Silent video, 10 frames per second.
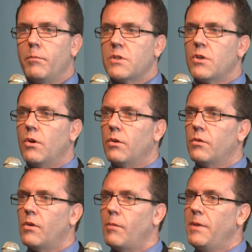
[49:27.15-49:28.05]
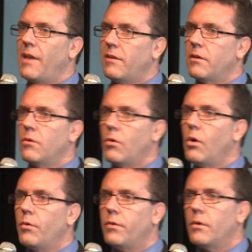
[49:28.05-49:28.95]
So I mean, that's an
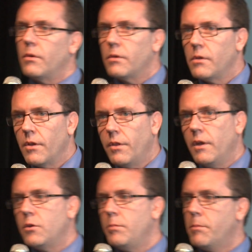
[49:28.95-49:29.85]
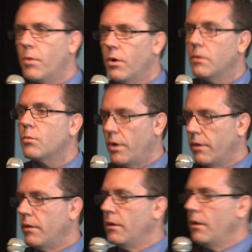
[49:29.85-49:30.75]
awful thing to be burdened
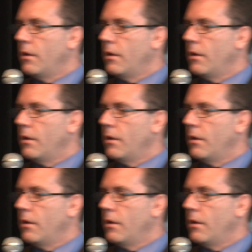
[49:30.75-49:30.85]
with.